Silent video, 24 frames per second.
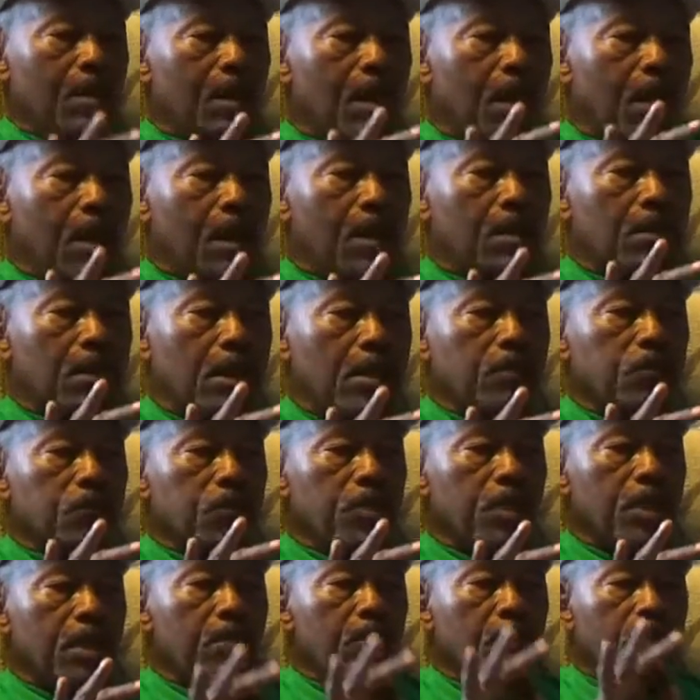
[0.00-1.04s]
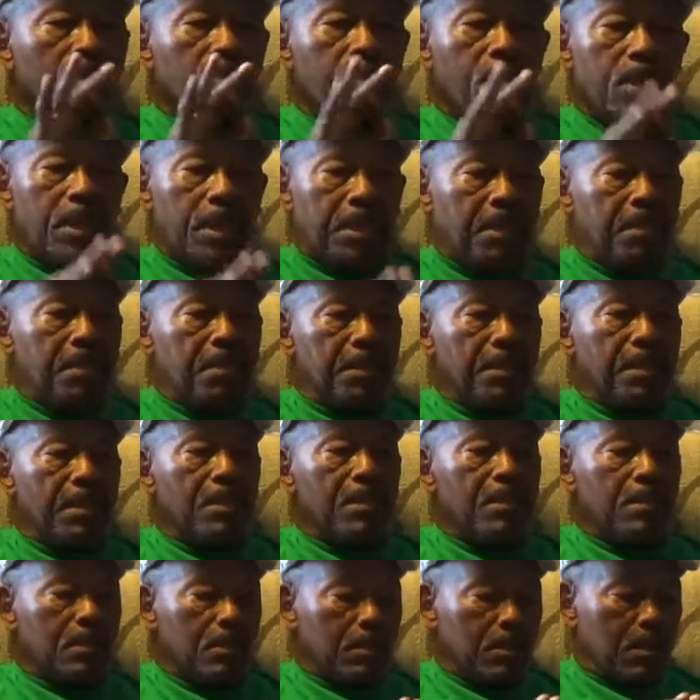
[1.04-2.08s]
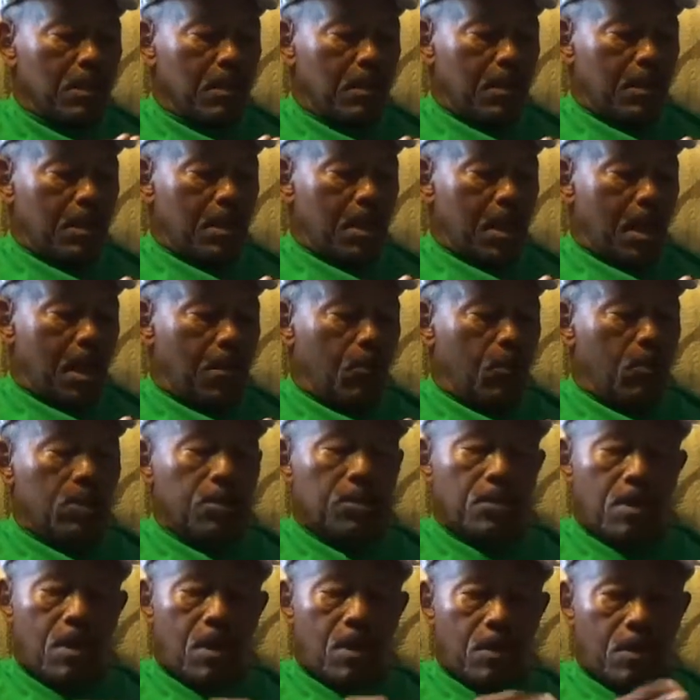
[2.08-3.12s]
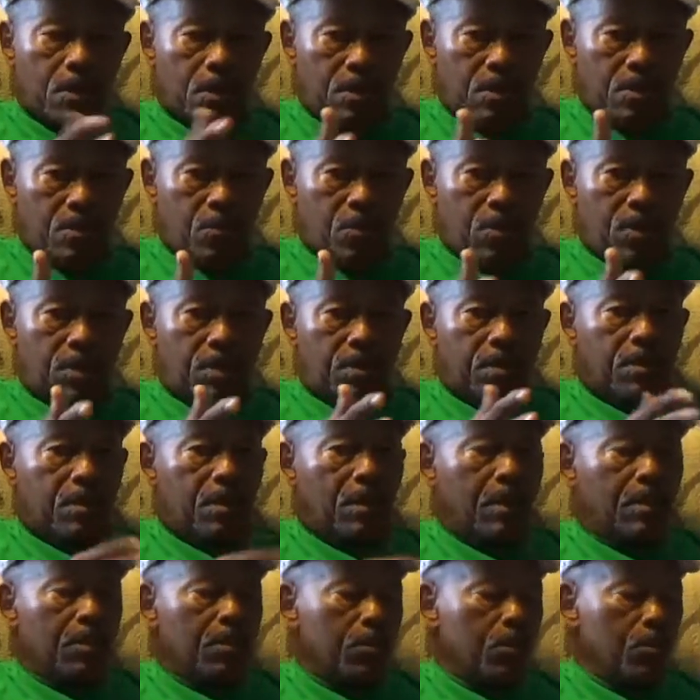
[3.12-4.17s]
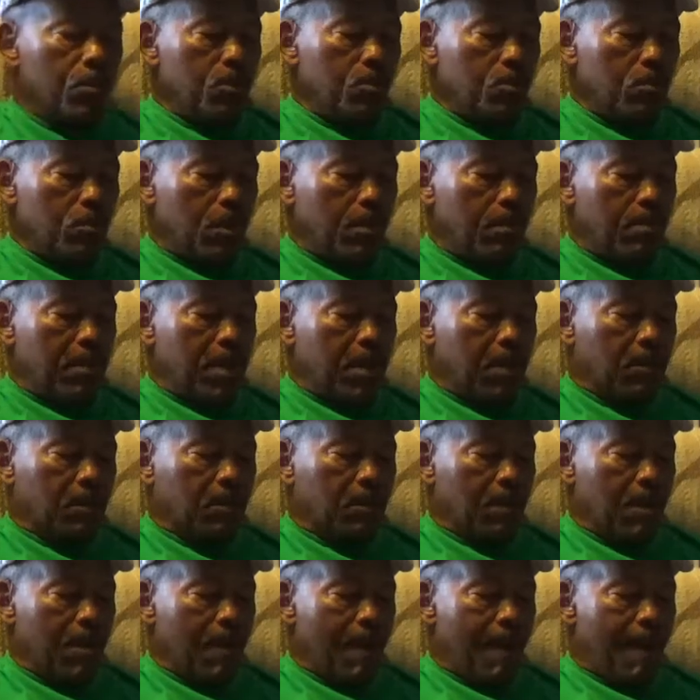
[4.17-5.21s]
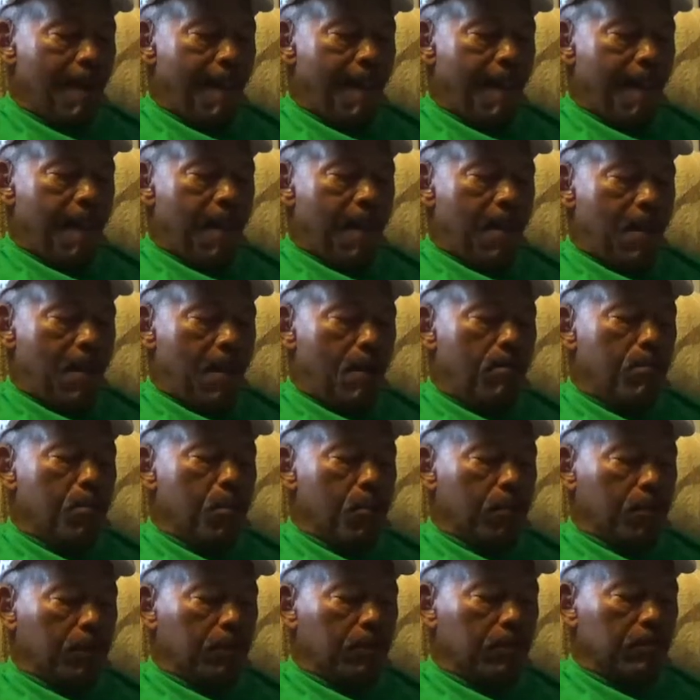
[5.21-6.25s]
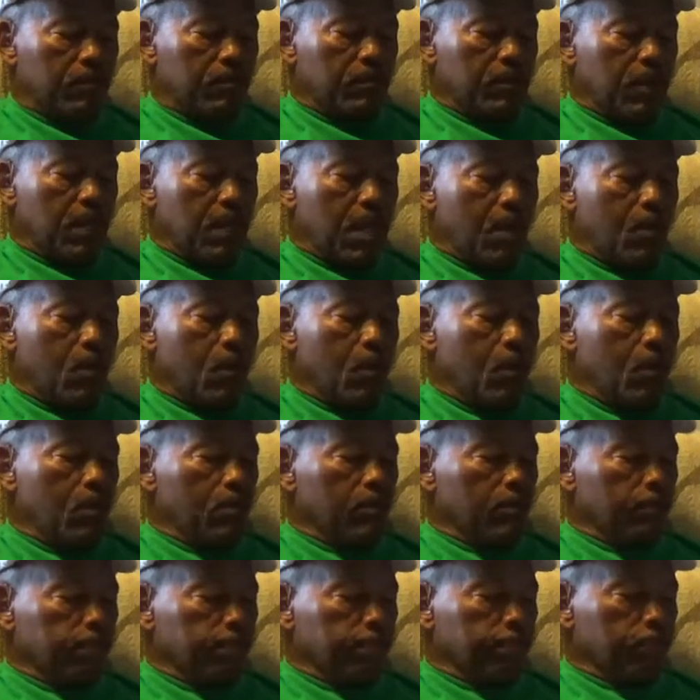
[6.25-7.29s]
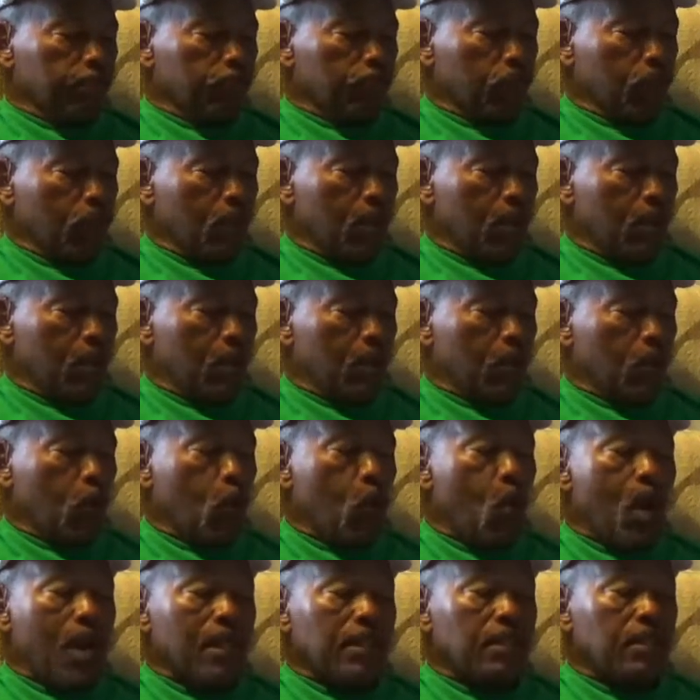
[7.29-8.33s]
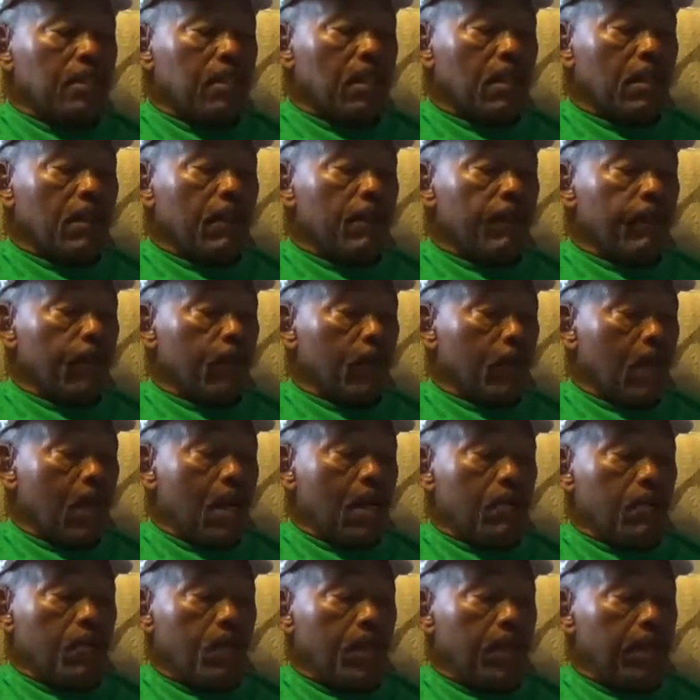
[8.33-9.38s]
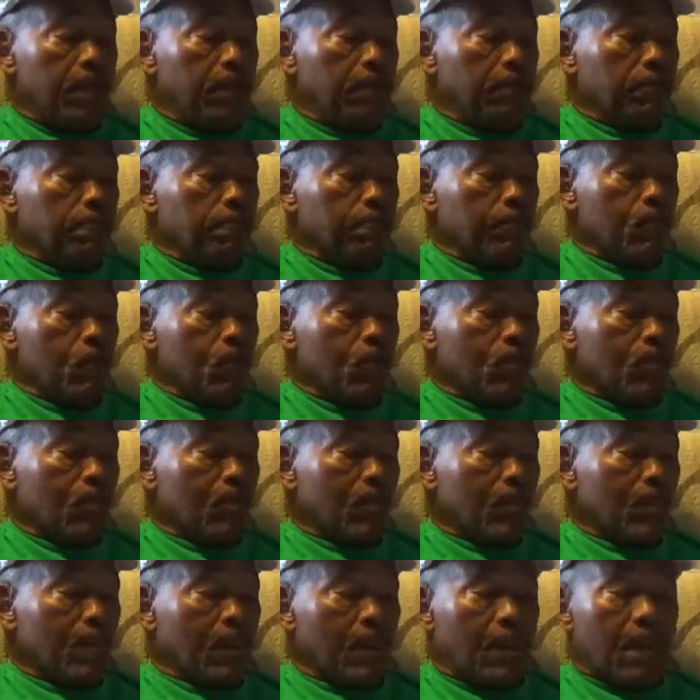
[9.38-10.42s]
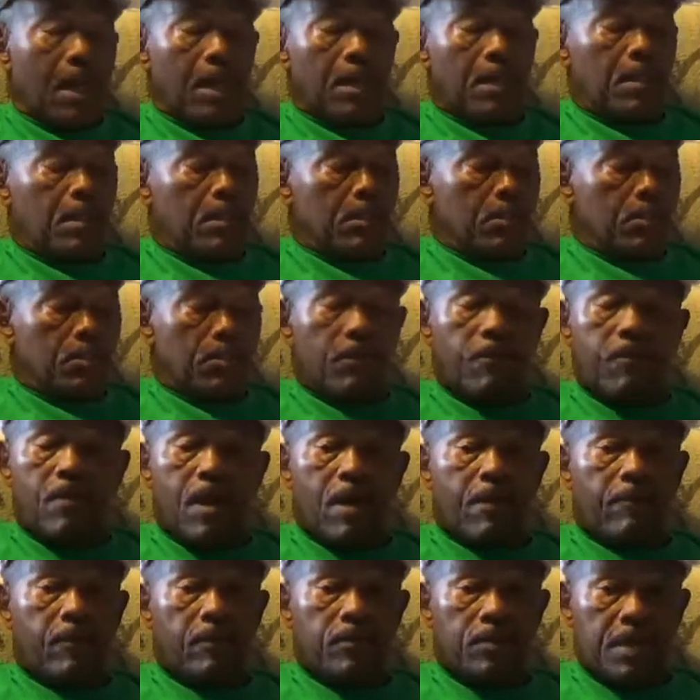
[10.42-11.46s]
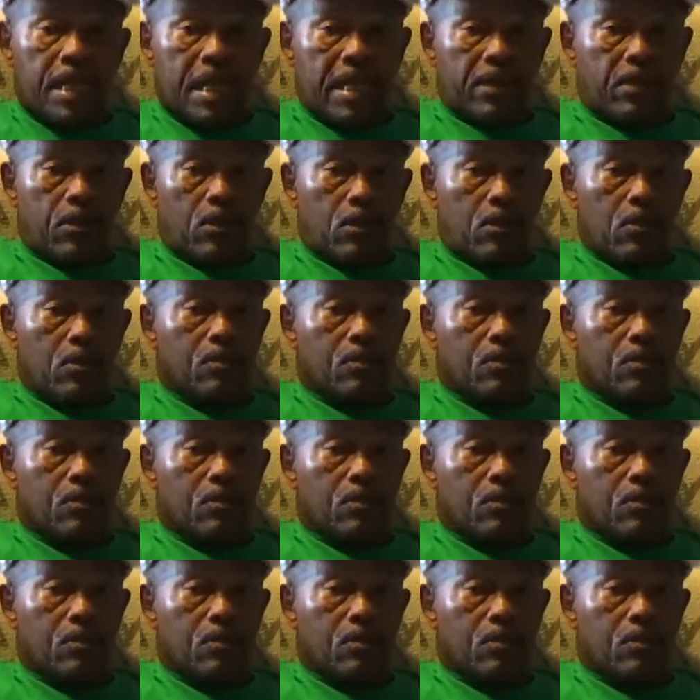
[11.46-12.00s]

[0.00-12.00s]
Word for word: Uh, yesterday, when we ended this, I was talking with uh, you about a book that I wrote called Kwanzaa for Conrad and the Survival Tango.